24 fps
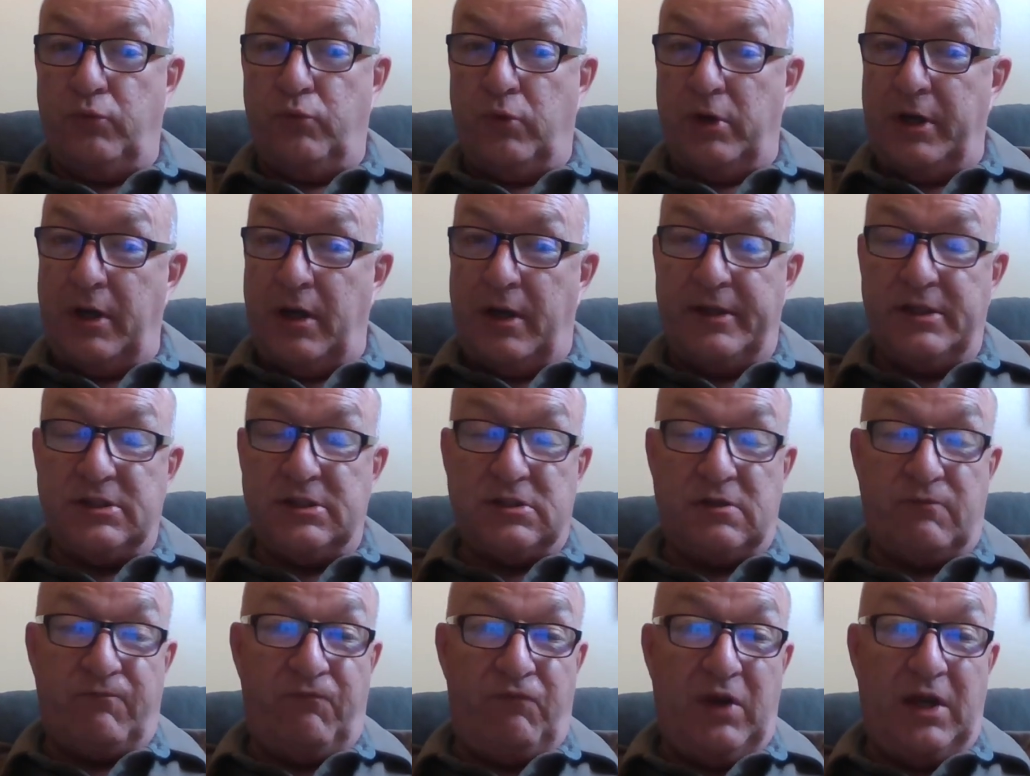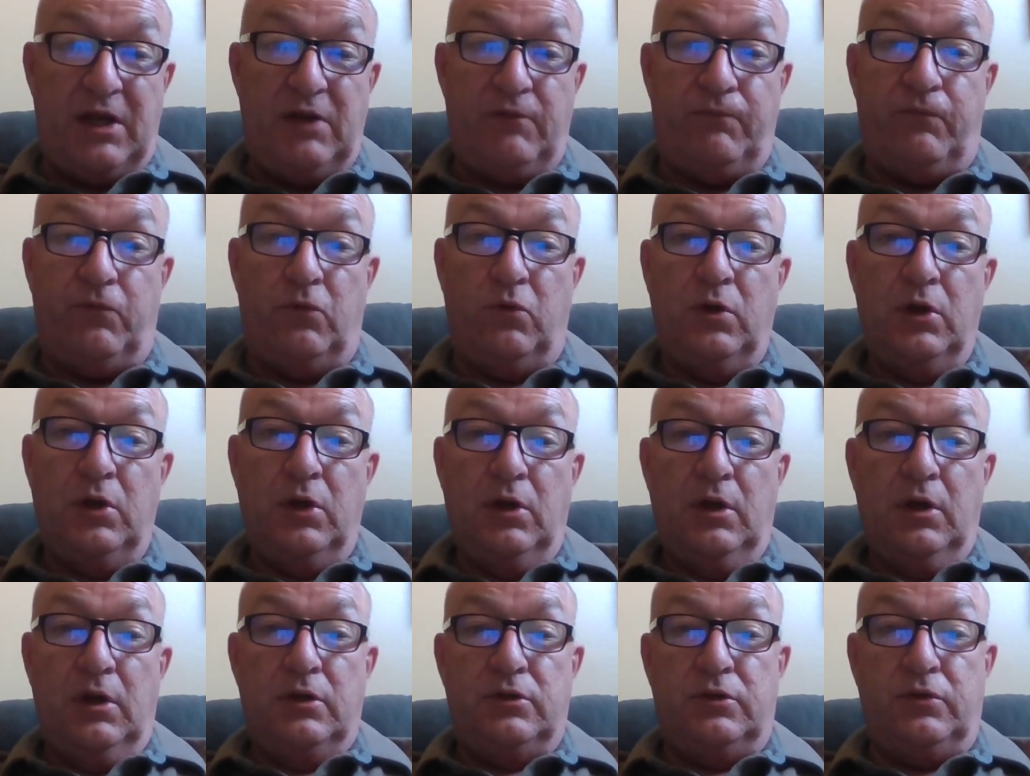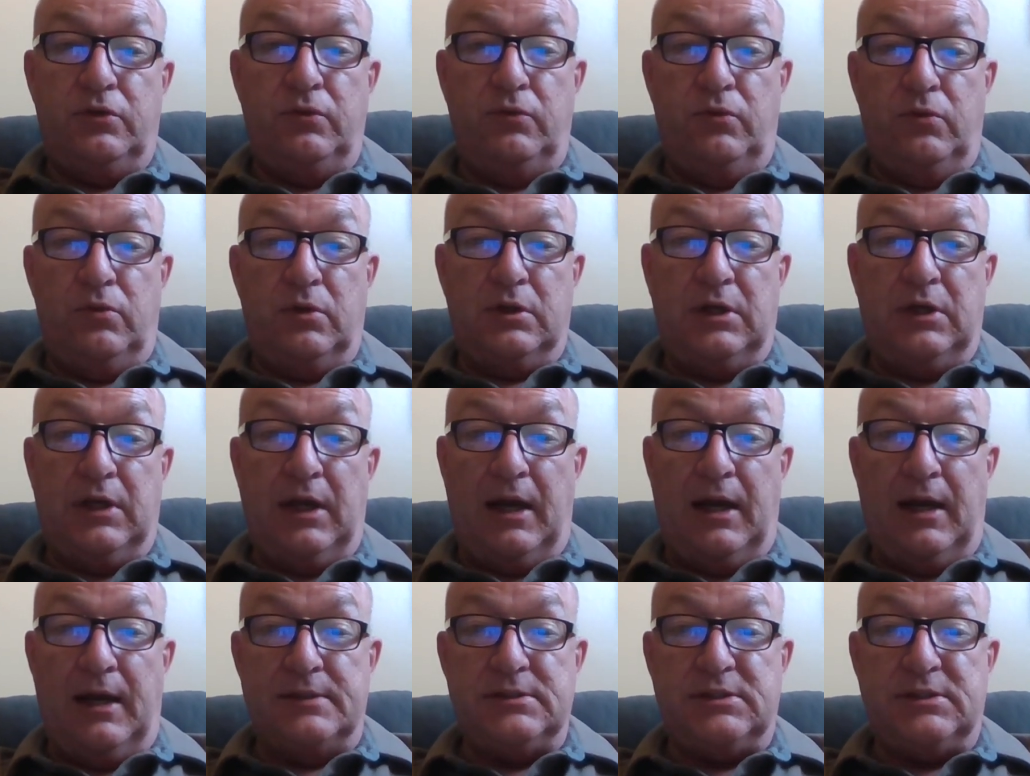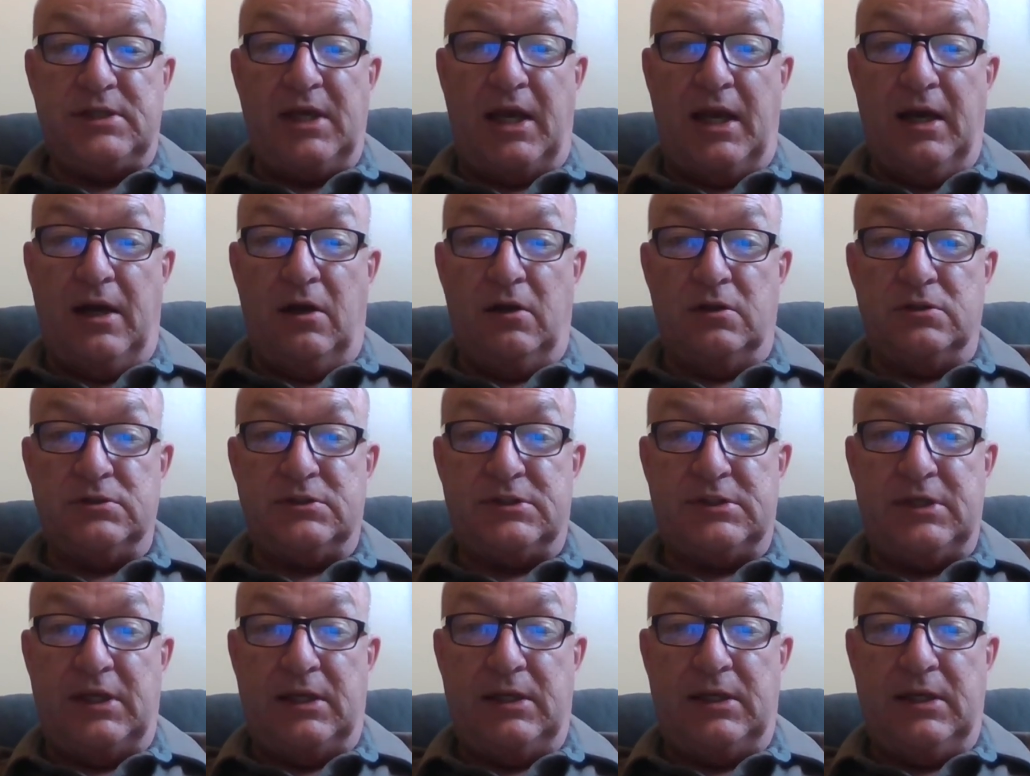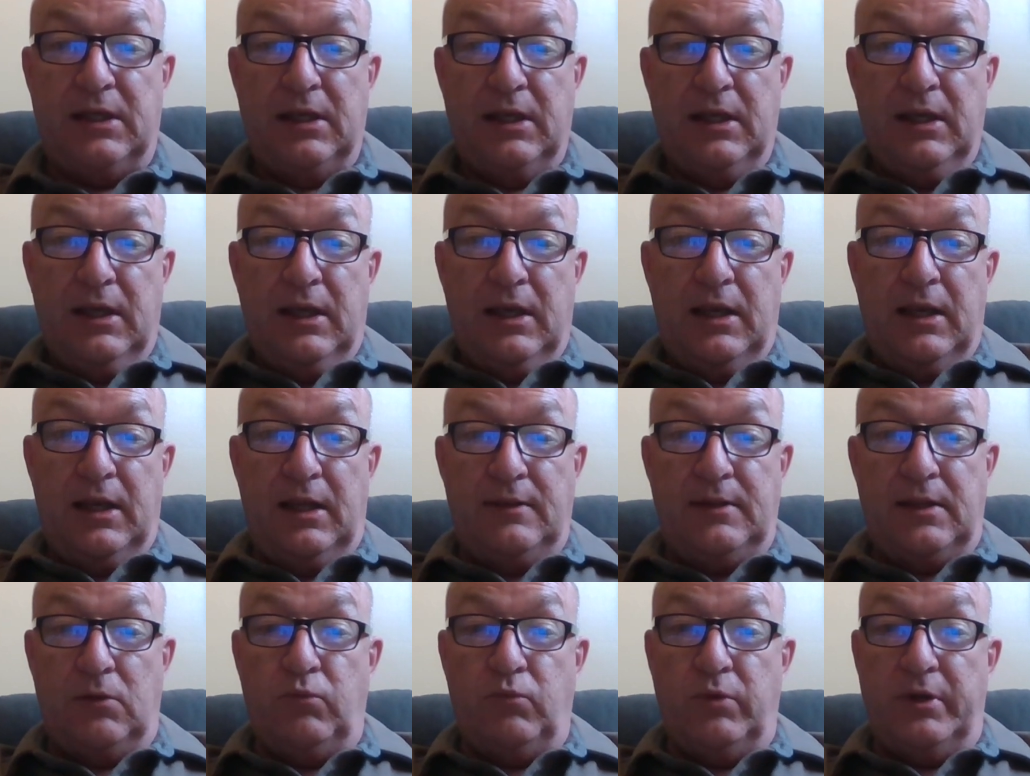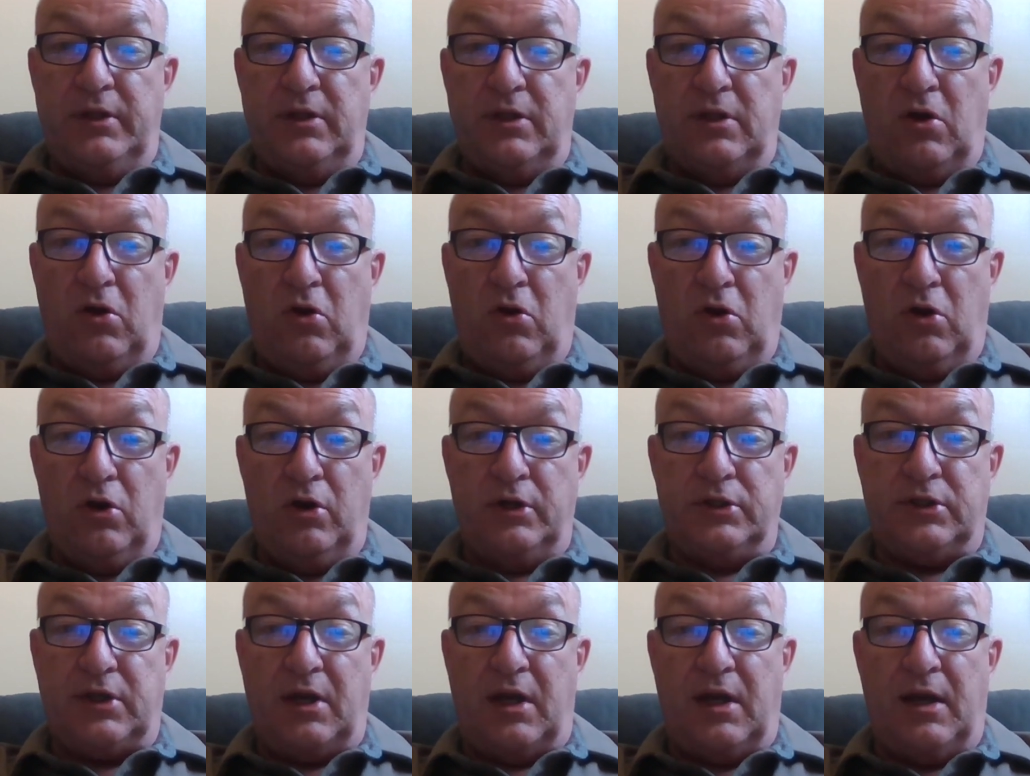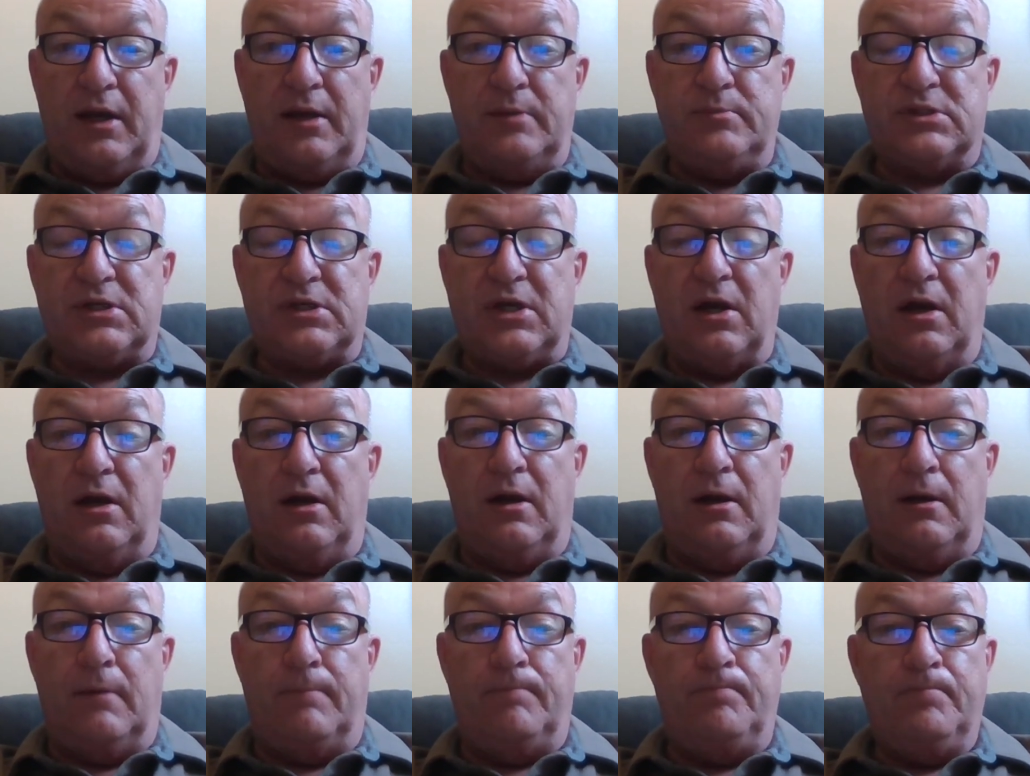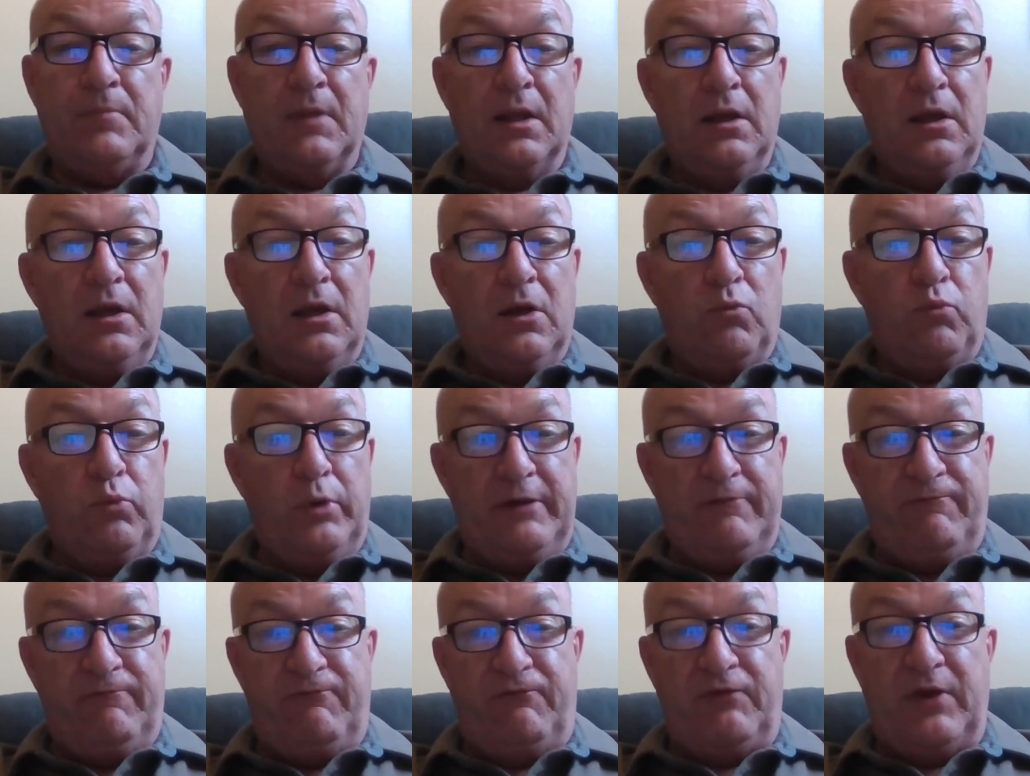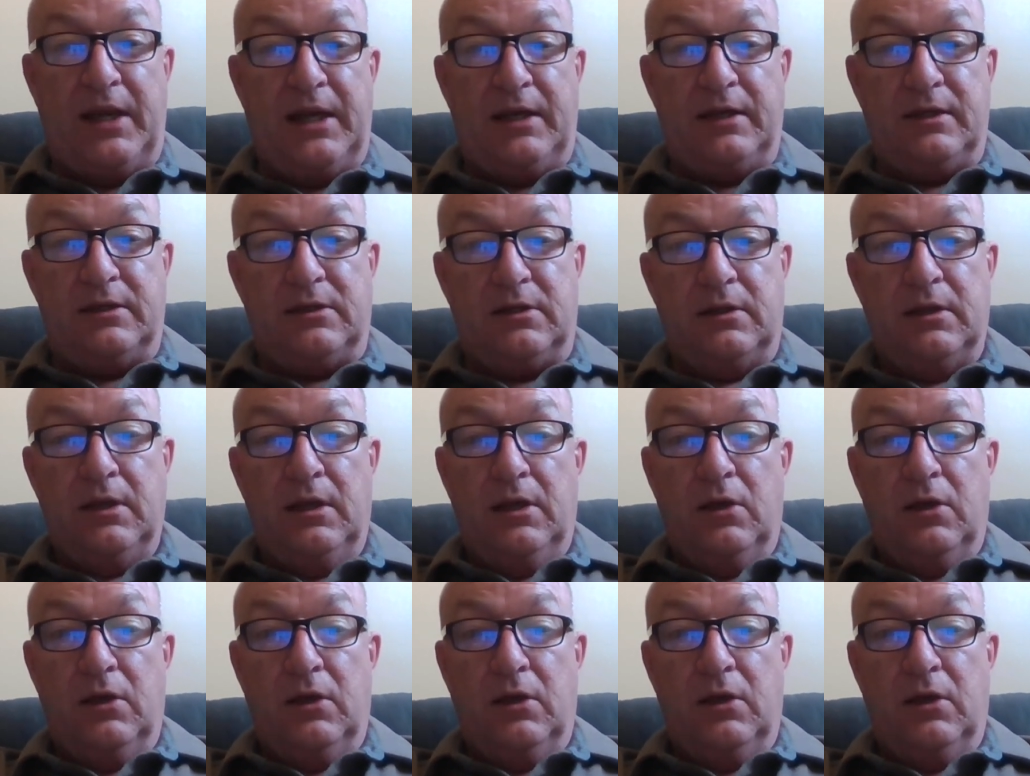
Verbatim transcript: We're not as faithful to God's house and and then when the hard times come we faint,